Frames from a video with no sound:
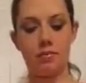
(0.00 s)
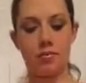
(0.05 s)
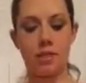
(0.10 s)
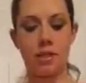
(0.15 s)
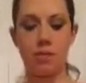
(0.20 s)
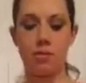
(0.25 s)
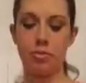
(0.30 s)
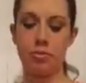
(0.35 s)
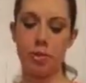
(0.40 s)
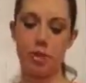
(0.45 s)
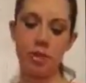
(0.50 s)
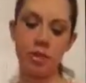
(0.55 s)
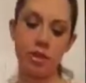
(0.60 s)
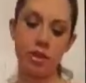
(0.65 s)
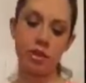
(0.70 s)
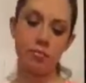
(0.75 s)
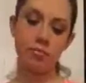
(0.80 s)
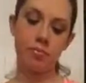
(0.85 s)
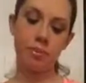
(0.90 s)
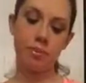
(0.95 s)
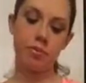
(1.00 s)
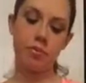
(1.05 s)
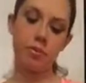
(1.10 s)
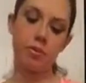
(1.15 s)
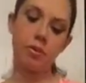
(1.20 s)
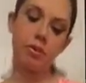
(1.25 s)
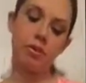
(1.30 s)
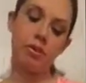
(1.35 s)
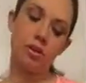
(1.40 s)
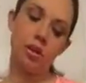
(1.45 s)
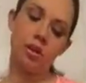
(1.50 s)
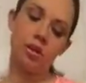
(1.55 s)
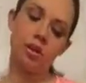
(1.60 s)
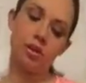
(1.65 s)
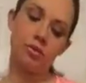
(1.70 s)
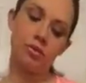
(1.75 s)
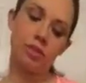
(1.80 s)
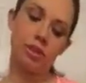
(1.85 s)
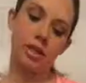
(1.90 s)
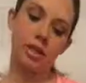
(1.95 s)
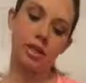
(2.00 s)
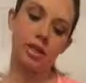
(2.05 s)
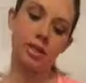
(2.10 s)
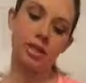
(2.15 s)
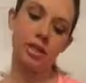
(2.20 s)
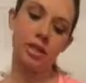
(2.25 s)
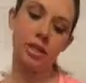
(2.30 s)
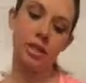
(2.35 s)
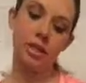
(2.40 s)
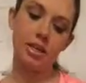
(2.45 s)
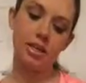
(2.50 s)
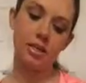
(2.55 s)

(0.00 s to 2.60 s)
That would be great, but we're not doing that today,